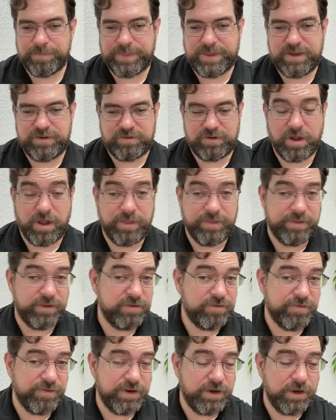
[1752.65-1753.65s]
It's got
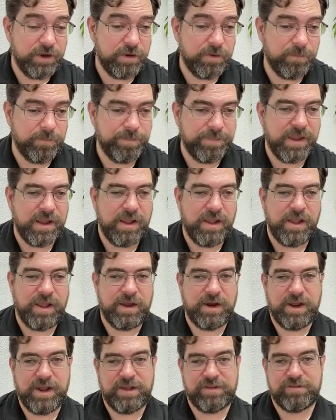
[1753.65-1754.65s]
this video,
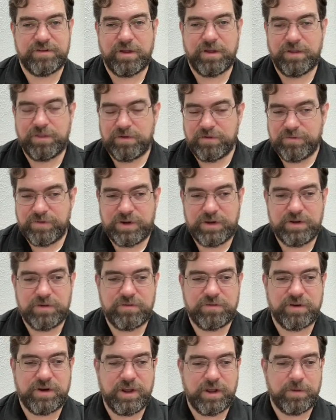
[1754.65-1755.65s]
and it has other
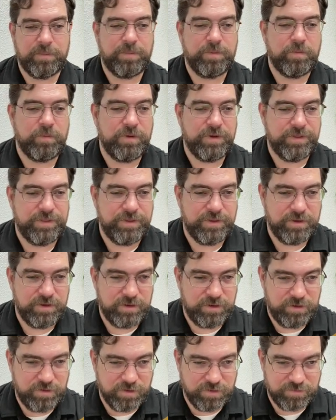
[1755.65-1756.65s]
videos that help with
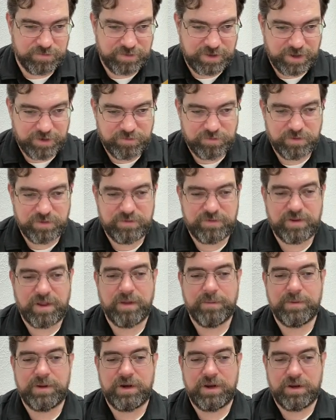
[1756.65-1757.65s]
your schedule
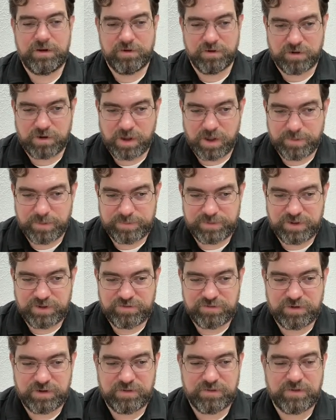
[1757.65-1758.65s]
assignment and your
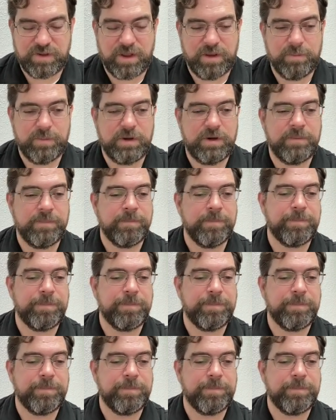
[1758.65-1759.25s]
composition assignment,